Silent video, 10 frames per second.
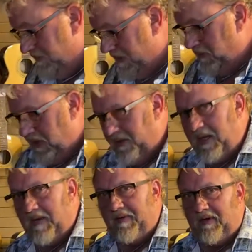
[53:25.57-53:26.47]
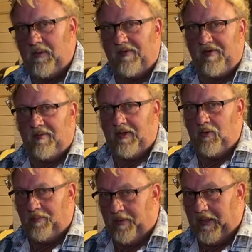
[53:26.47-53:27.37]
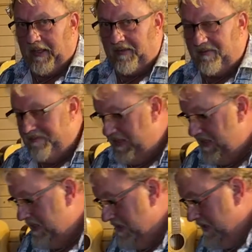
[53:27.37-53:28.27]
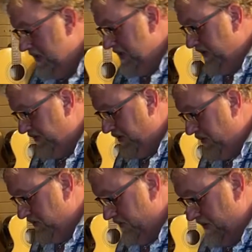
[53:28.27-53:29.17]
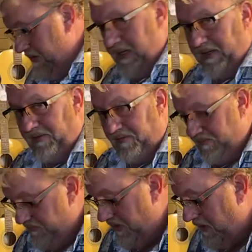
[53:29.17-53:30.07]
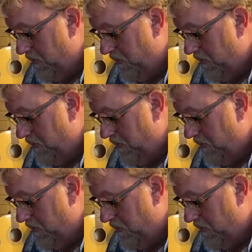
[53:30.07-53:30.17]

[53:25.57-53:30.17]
but I'd rather have it go to somebody who'll play it. So, and it's very